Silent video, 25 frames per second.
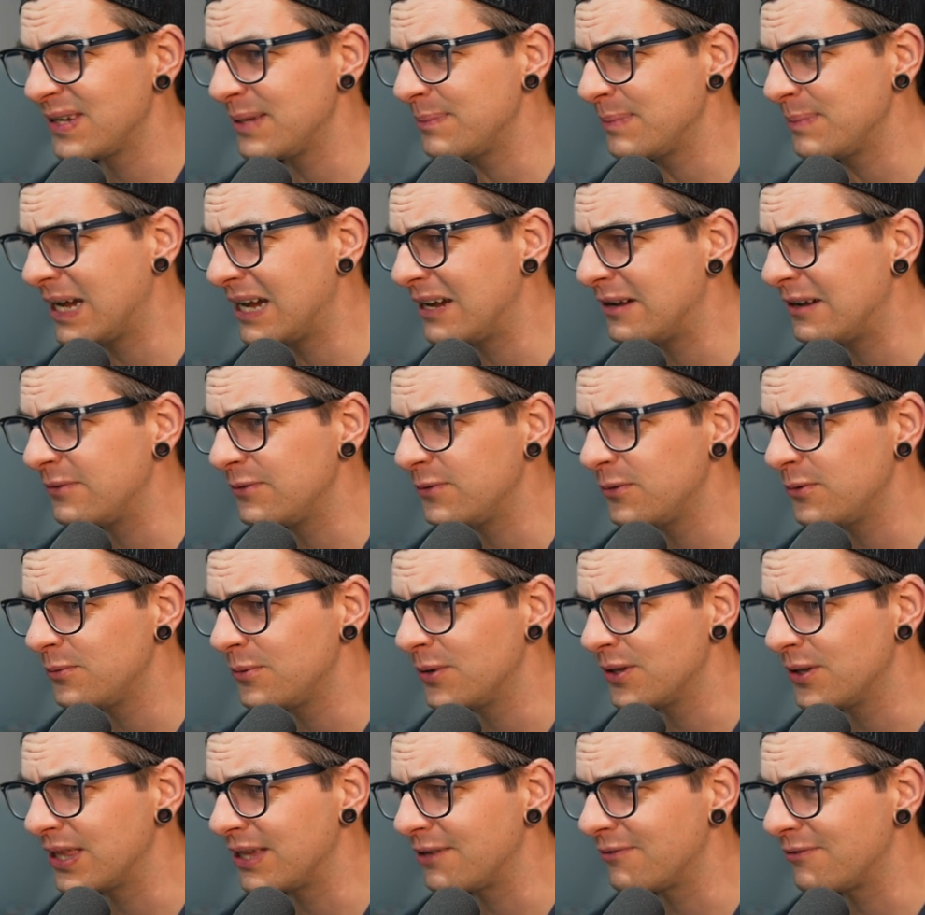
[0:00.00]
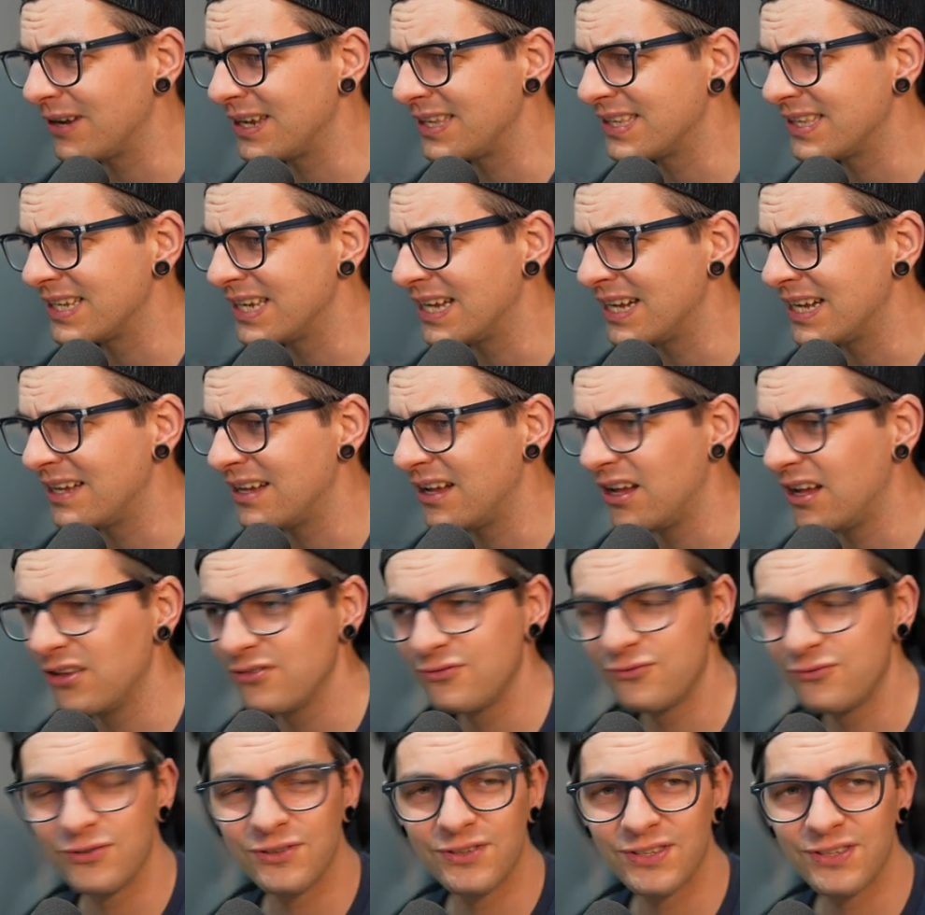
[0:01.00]
powerful. What they rated at
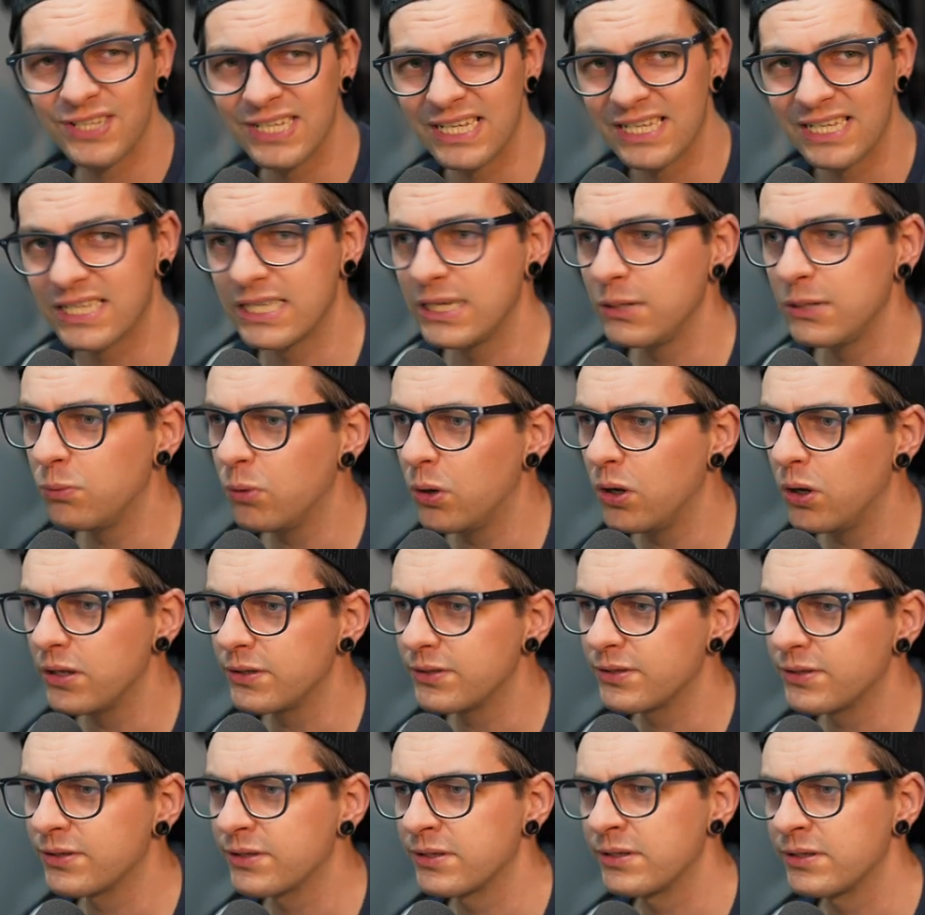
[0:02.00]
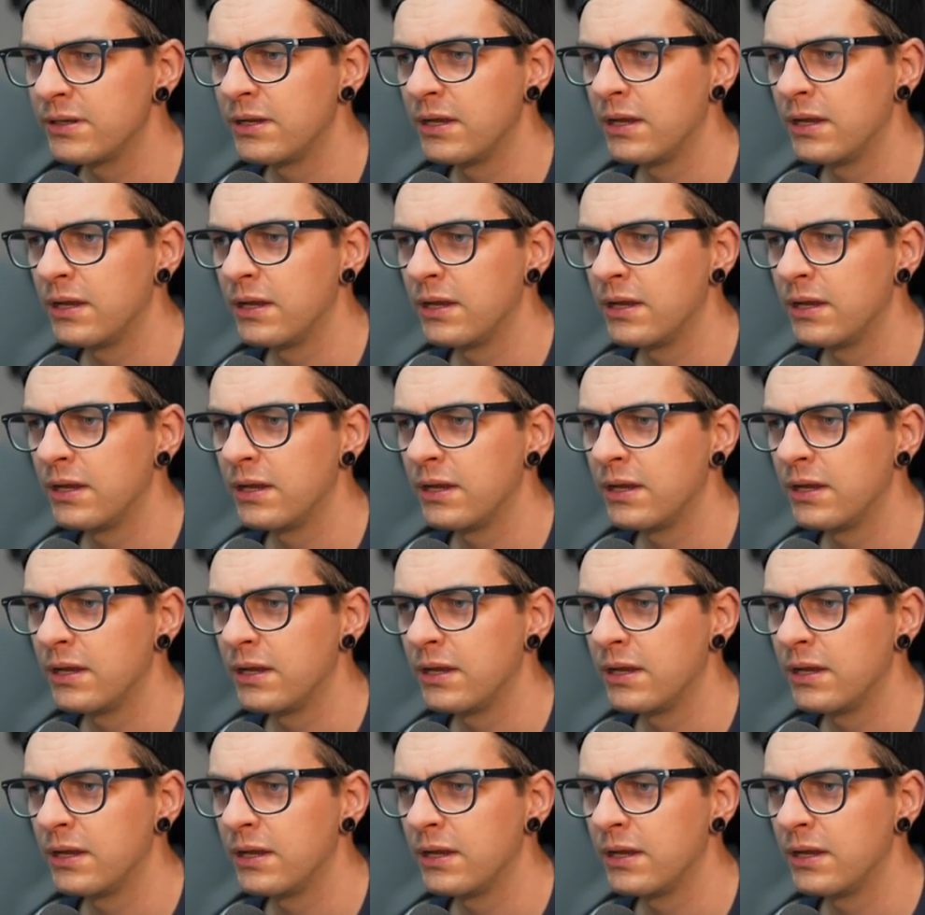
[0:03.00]
160 watts,